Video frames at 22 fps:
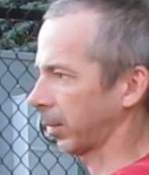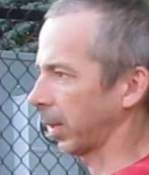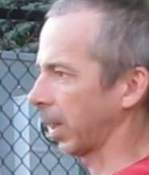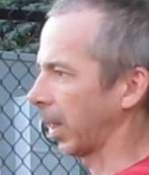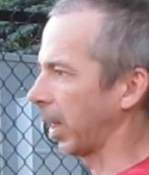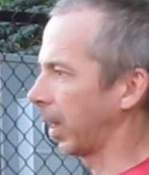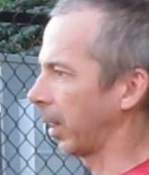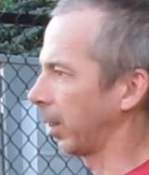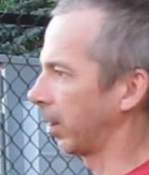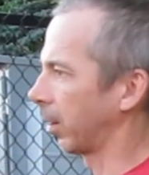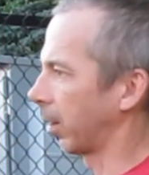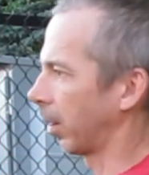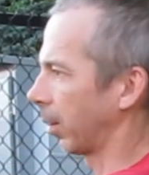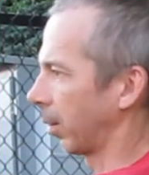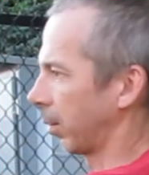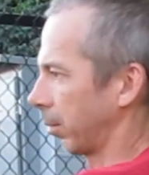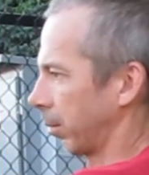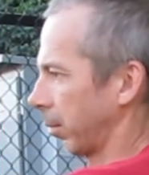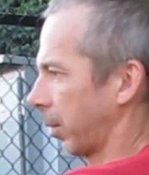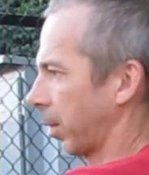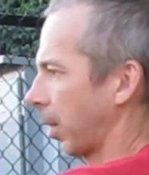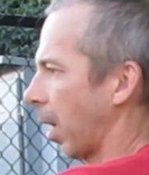and
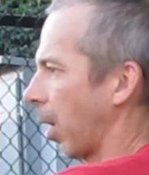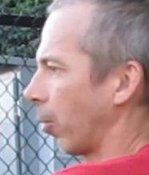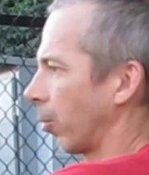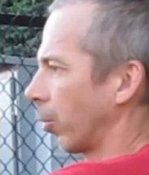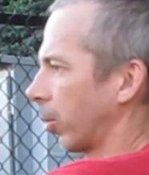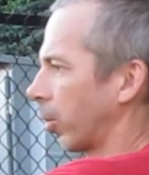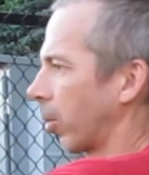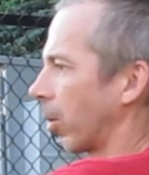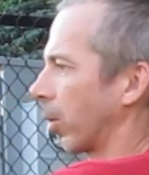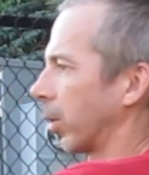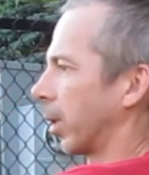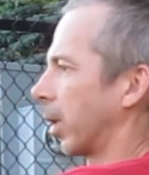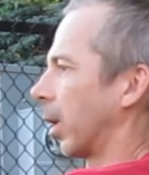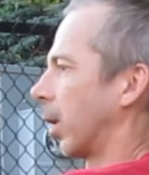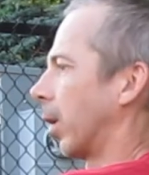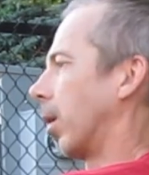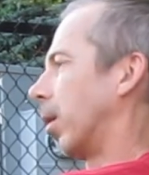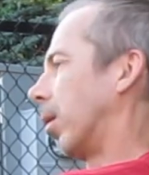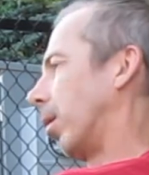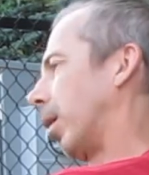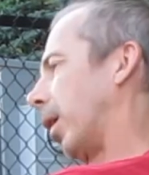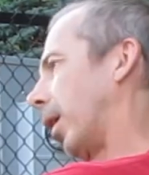count on
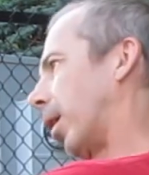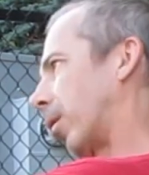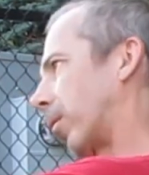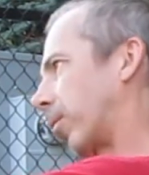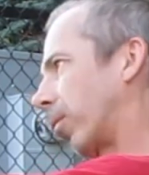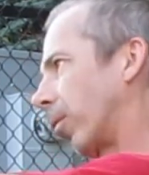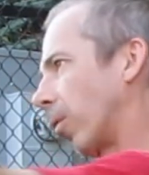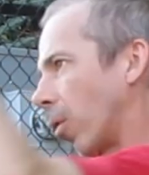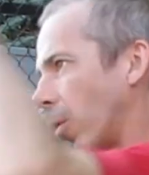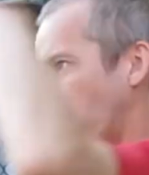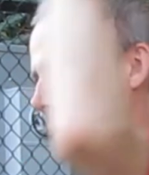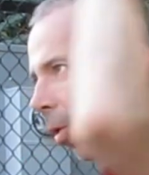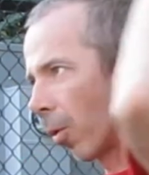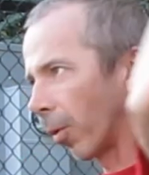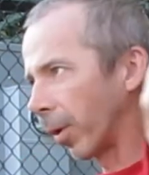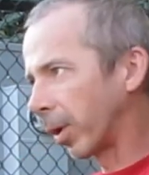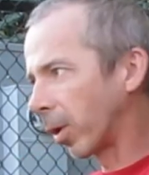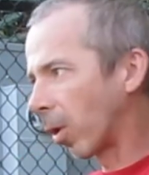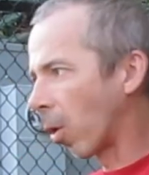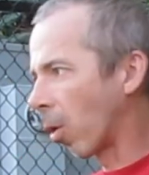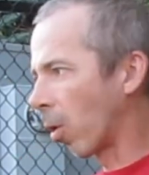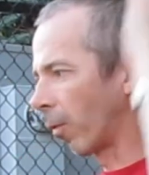the airflow
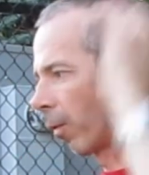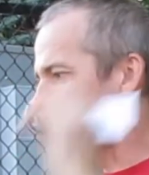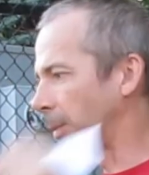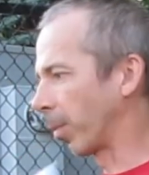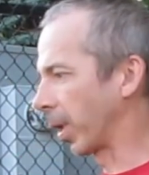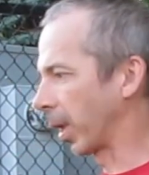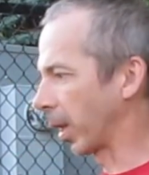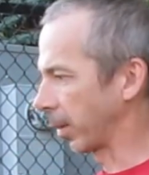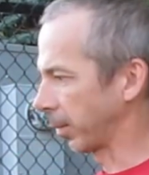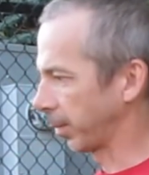going over me.